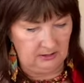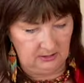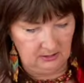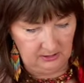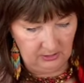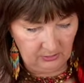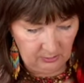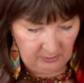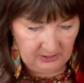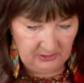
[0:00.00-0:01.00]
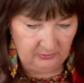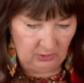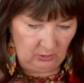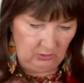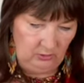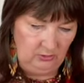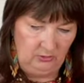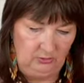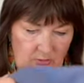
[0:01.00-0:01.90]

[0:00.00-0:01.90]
Another piece of cotton.